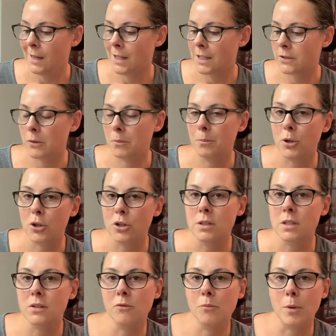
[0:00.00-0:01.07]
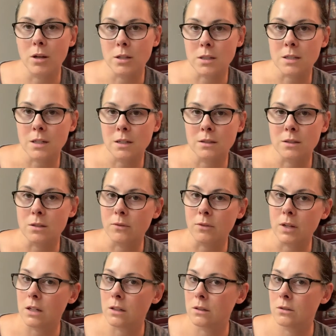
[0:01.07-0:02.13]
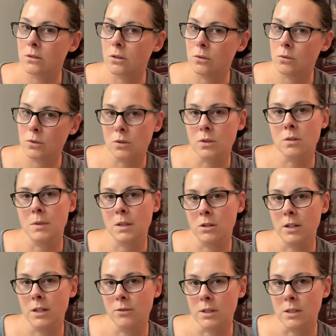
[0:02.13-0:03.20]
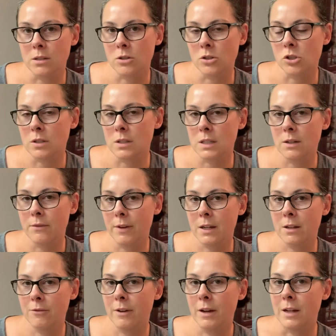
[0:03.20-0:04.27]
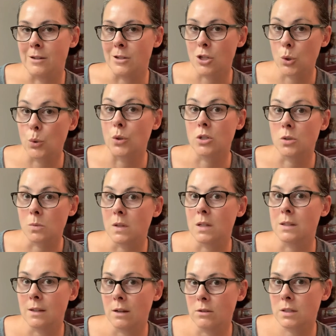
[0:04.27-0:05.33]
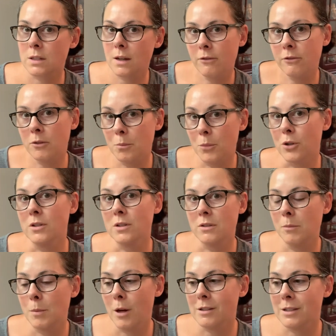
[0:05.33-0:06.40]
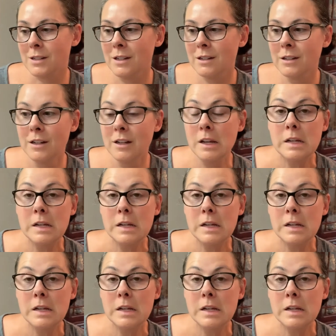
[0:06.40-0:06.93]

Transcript: It's from Burns of Boston. So I've gotta go do some internet research and see if I can find stores where they sell stuff from Burns of Boston.